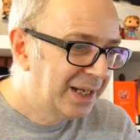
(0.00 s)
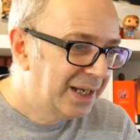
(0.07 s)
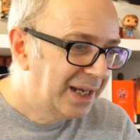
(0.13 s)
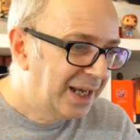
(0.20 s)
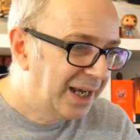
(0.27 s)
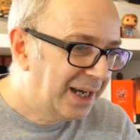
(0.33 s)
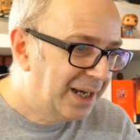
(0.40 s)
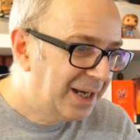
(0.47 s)

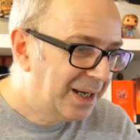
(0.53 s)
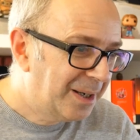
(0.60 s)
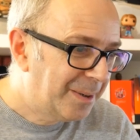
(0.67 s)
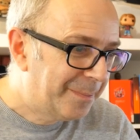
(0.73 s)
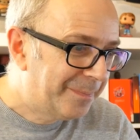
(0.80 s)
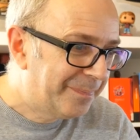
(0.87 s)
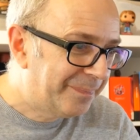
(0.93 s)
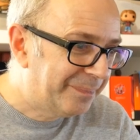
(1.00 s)

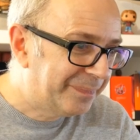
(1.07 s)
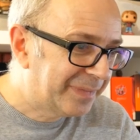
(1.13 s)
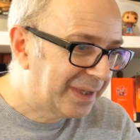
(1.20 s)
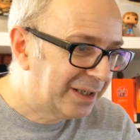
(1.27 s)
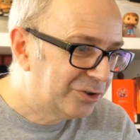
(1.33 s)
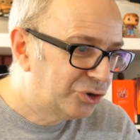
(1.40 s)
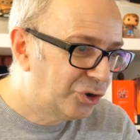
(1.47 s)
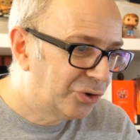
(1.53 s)
Um,
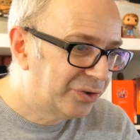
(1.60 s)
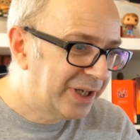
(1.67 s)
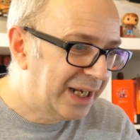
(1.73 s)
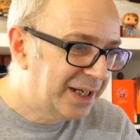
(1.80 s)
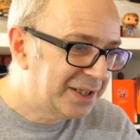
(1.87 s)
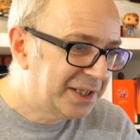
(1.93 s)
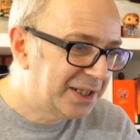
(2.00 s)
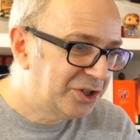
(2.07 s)
John
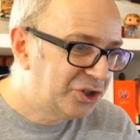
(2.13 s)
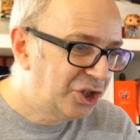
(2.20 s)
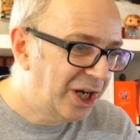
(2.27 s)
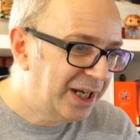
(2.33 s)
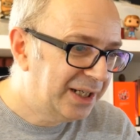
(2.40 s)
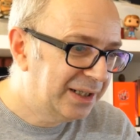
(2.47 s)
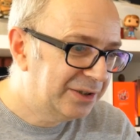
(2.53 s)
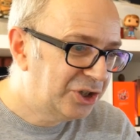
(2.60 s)
Decker says
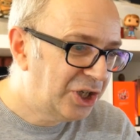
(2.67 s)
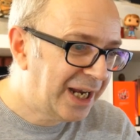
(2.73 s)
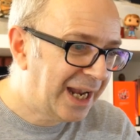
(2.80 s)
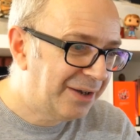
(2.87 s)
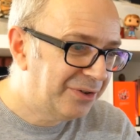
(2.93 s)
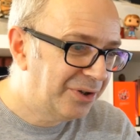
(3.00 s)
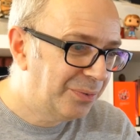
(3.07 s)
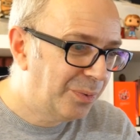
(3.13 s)
check in, check
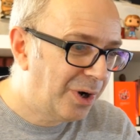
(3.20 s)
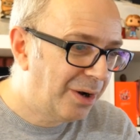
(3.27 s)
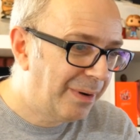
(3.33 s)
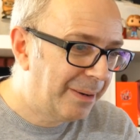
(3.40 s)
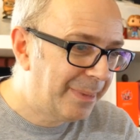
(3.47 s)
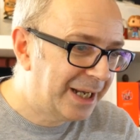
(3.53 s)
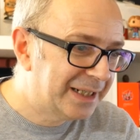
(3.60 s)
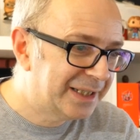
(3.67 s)
out the
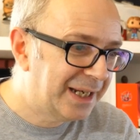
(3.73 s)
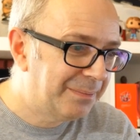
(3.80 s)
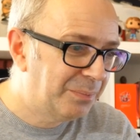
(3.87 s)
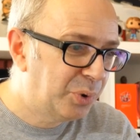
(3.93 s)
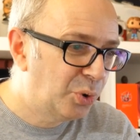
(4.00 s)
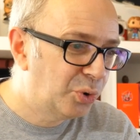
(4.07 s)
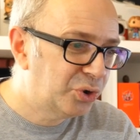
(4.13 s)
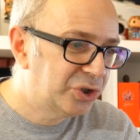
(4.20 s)
Huawei Mate ten
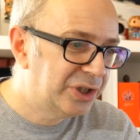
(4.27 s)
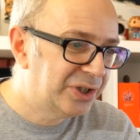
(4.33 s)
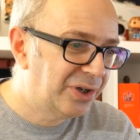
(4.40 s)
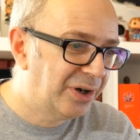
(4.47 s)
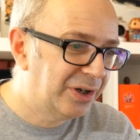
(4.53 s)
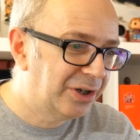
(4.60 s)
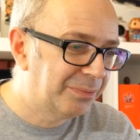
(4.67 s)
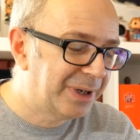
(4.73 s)
Porsche
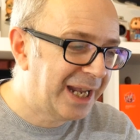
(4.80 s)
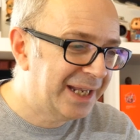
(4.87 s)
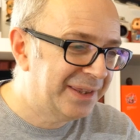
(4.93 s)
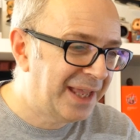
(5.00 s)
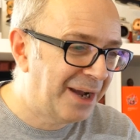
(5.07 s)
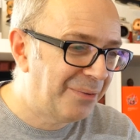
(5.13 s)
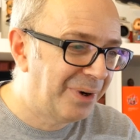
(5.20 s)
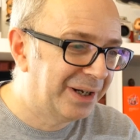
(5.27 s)
Design. I'm getting
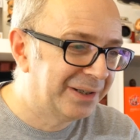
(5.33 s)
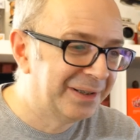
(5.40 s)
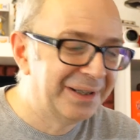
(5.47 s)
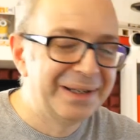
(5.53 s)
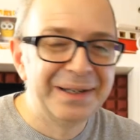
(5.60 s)
that one.